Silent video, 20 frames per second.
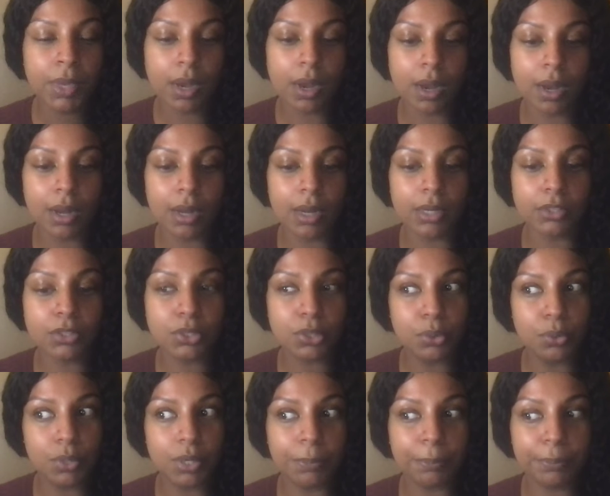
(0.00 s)

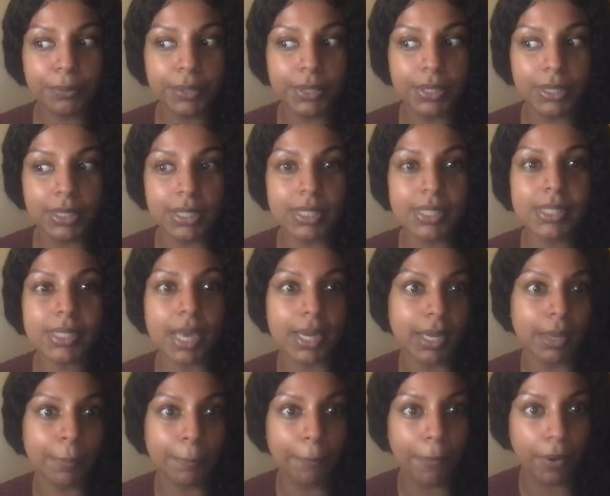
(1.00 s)
to complete the
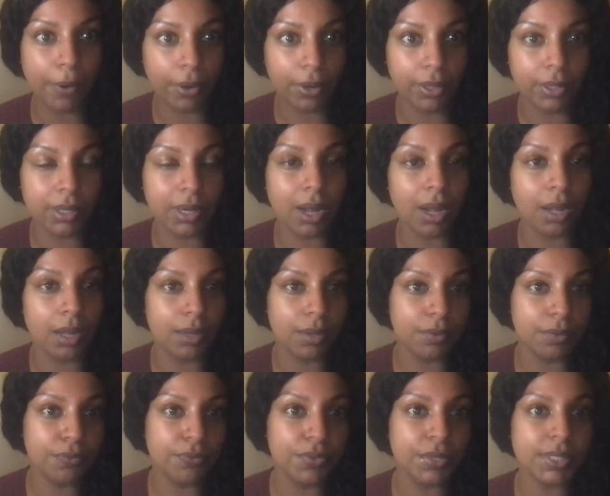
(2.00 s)
second part
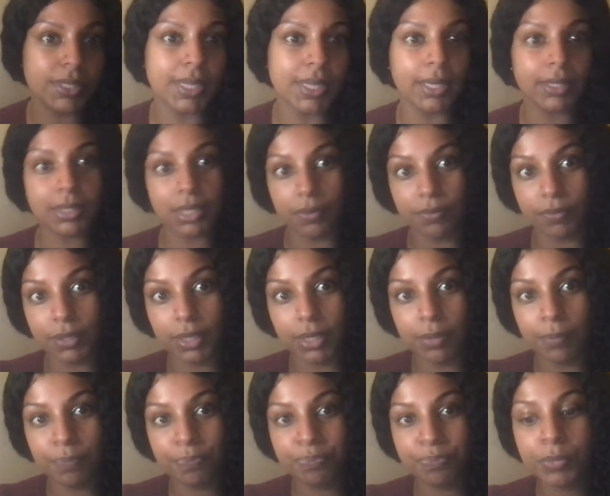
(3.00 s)
of this activity.
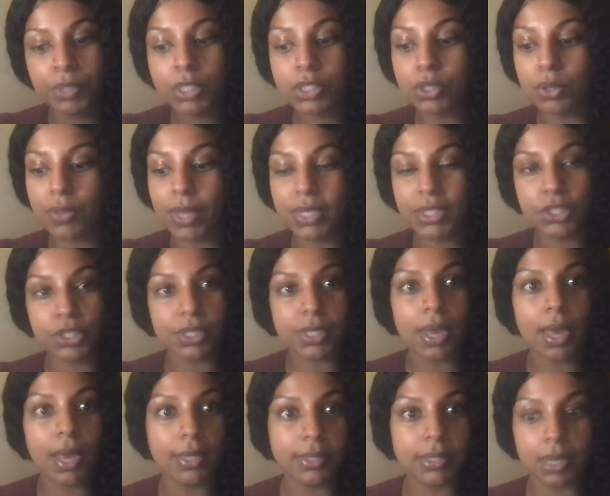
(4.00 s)
So that's just a
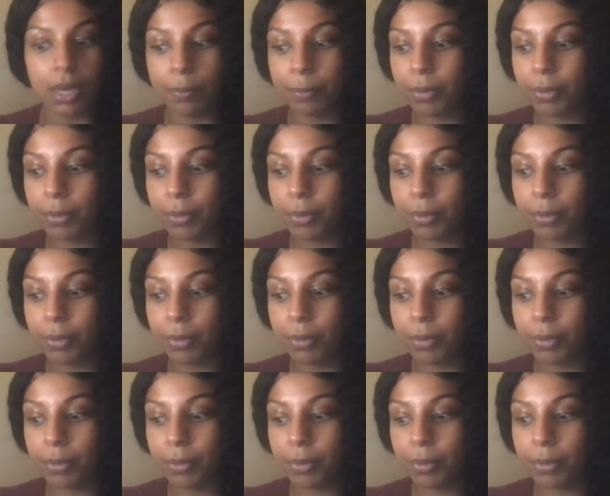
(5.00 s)
heads up